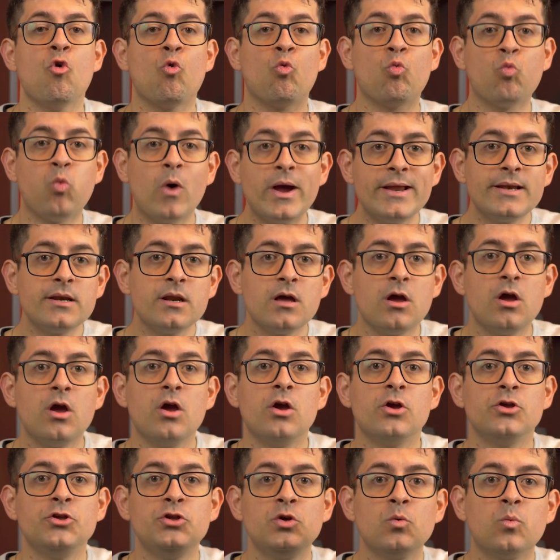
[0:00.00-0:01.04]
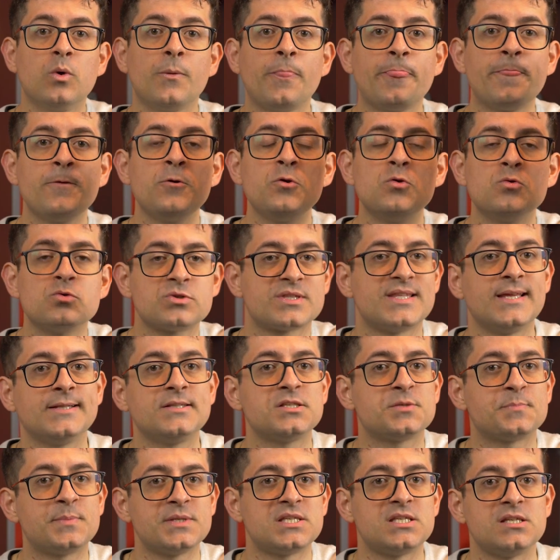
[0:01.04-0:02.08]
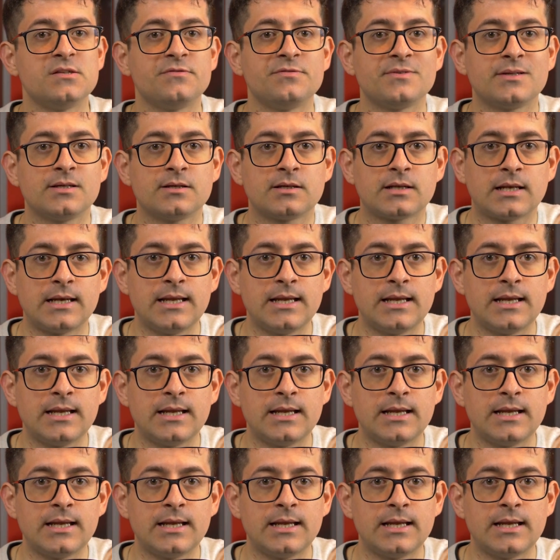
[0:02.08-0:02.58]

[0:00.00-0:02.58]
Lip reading: when you want to use that specific